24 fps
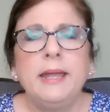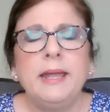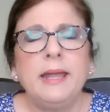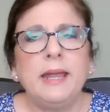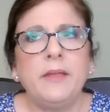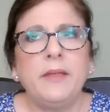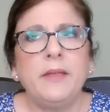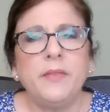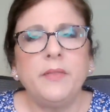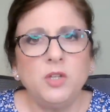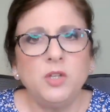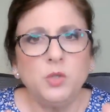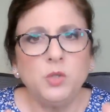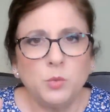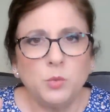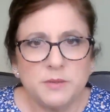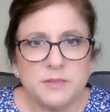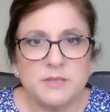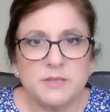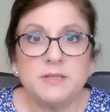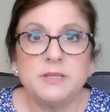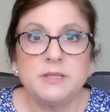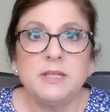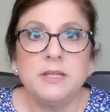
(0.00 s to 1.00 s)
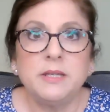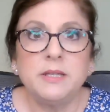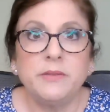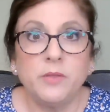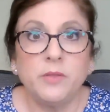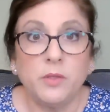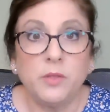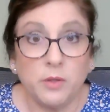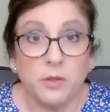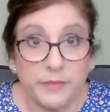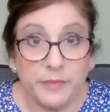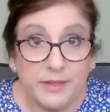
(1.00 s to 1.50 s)
And then you will see
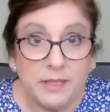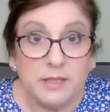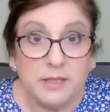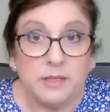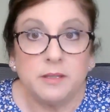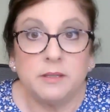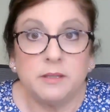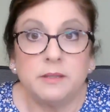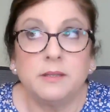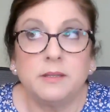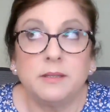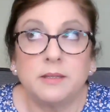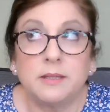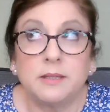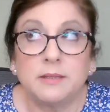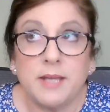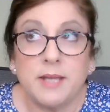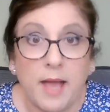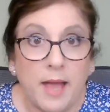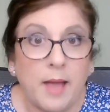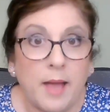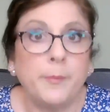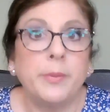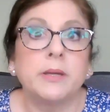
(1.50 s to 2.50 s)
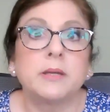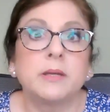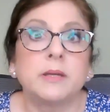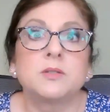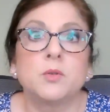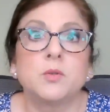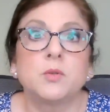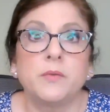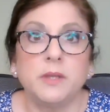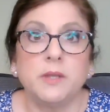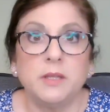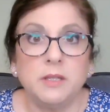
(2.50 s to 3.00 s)
the topics
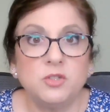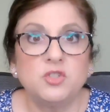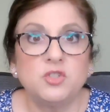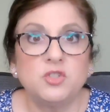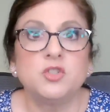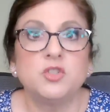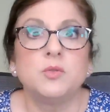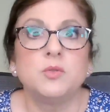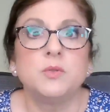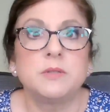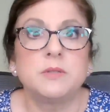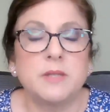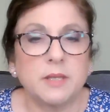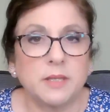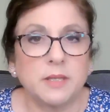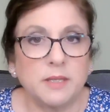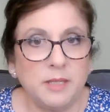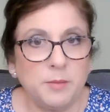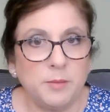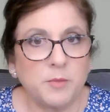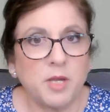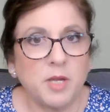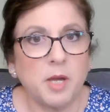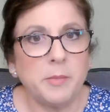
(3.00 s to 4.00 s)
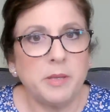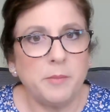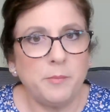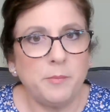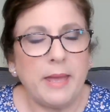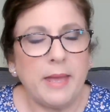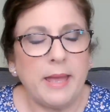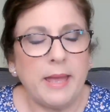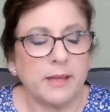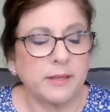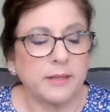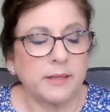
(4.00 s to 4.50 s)
or the issues that keep coming
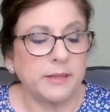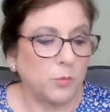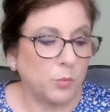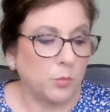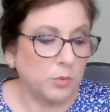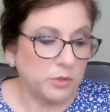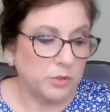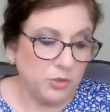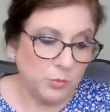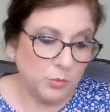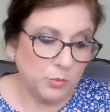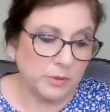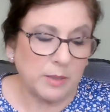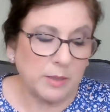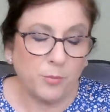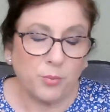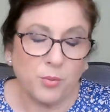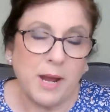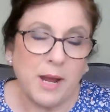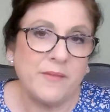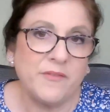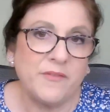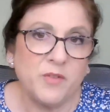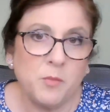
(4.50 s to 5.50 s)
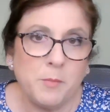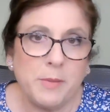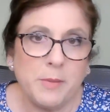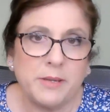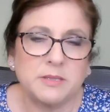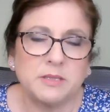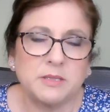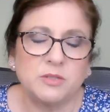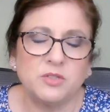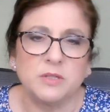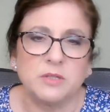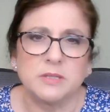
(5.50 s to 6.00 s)
back. Like, what you will get private
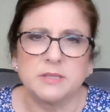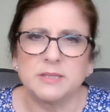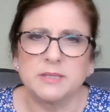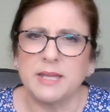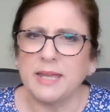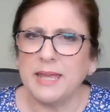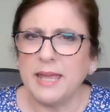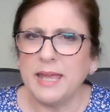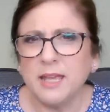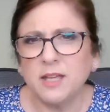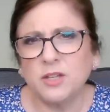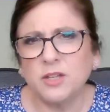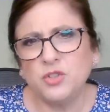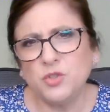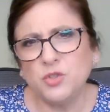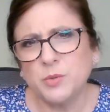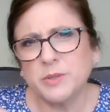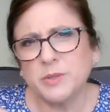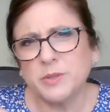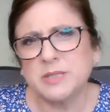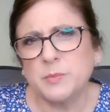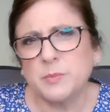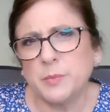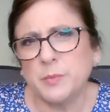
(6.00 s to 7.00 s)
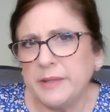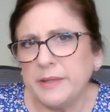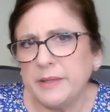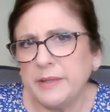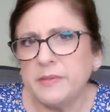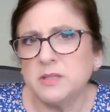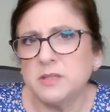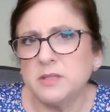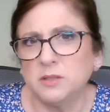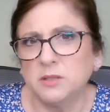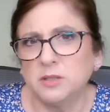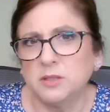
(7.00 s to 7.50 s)
messages like, hey, could you explain
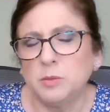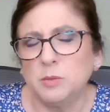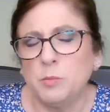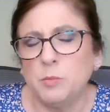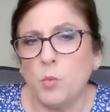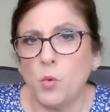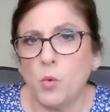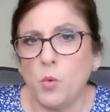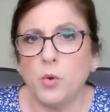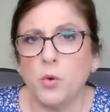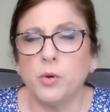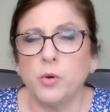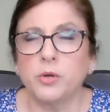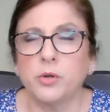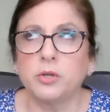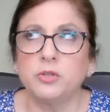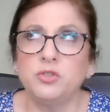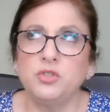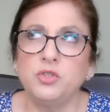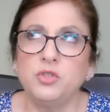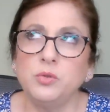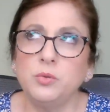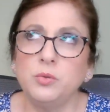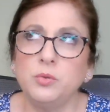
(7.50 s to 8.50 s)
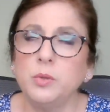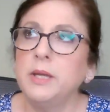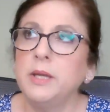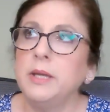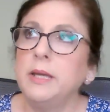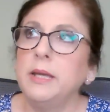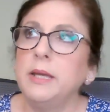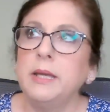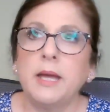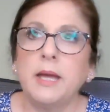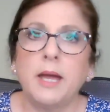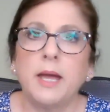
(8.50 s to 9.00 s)
this a little more? Or could you
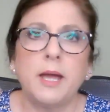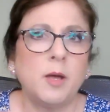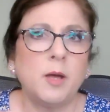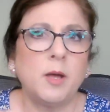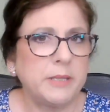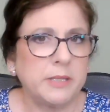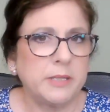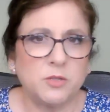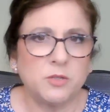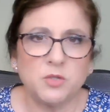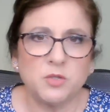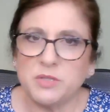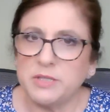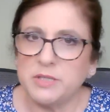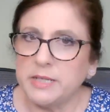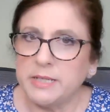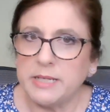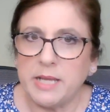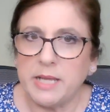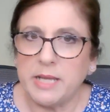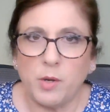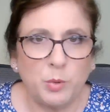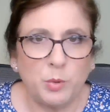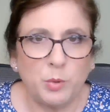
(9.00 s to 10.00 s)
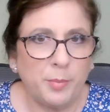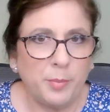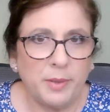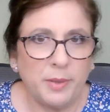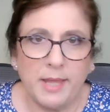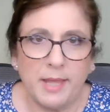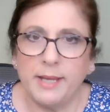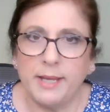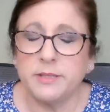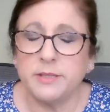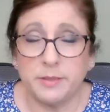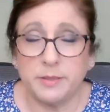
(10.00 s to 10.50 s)
help me understand how to
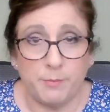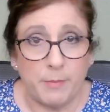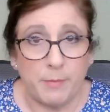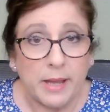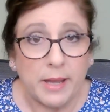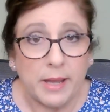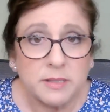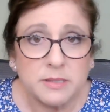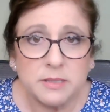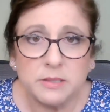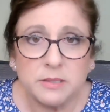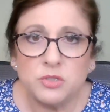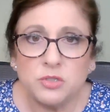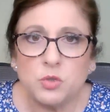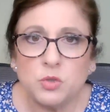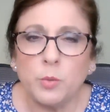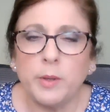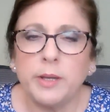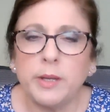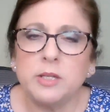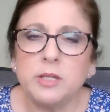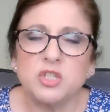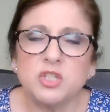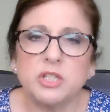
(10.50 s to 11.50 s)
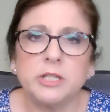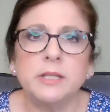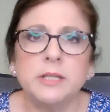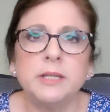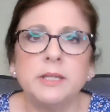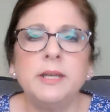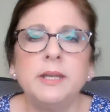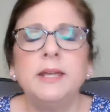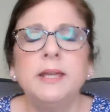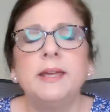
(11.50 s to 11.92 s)
apply it to my situation?